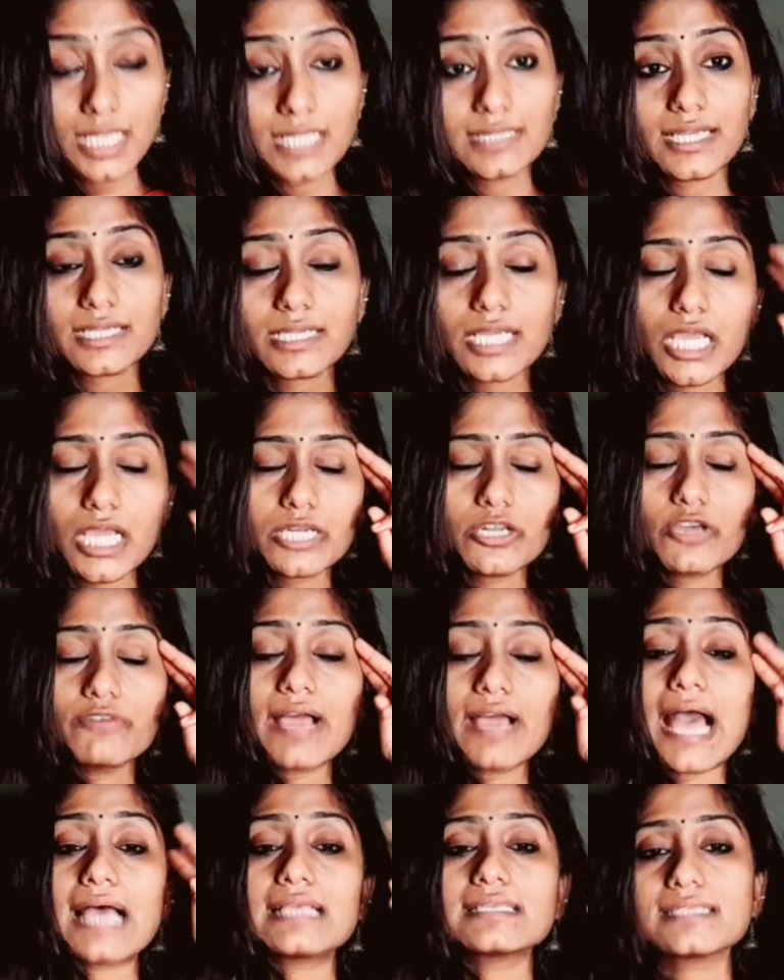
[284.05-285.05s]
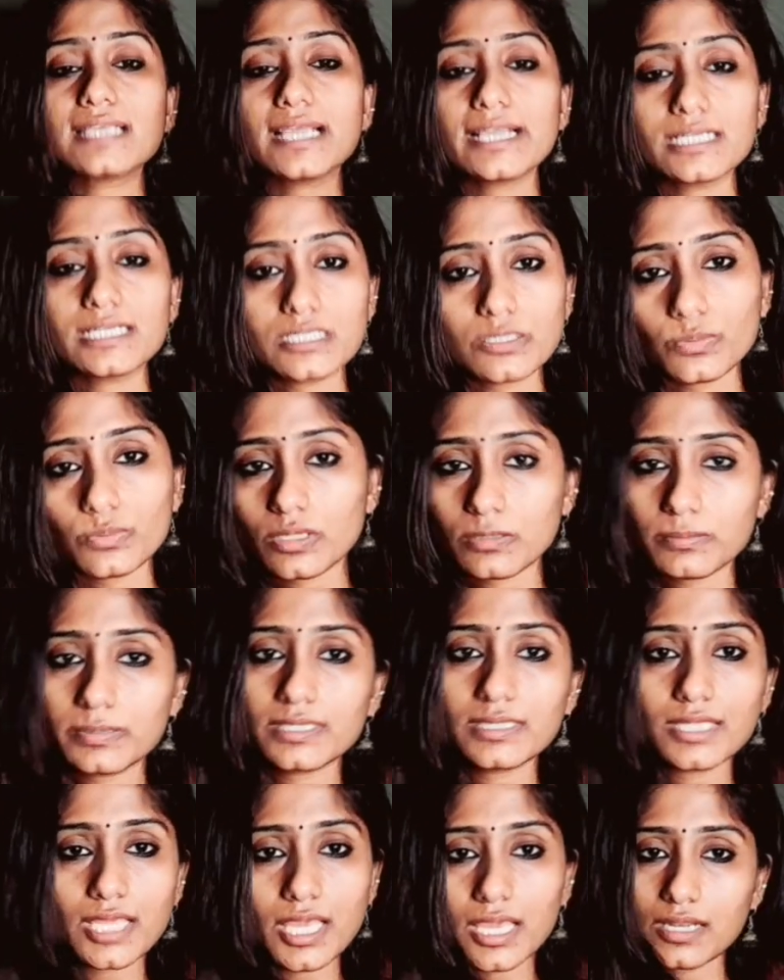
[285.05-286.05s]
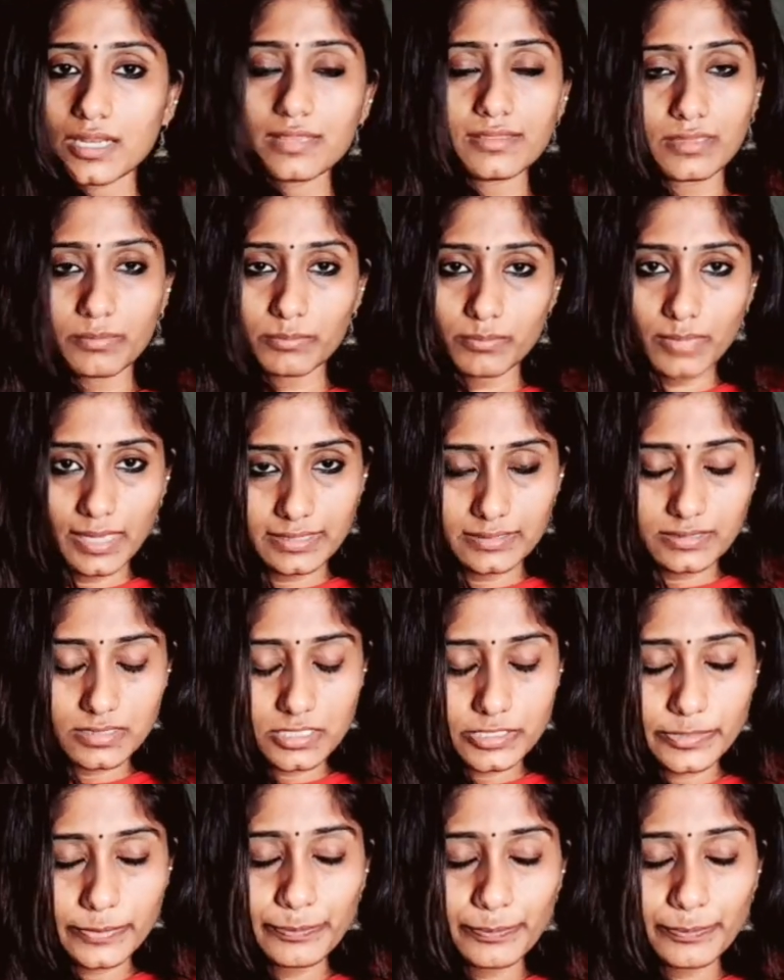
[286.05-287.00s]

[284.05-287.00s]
That kind of anxiety will be there in the mind.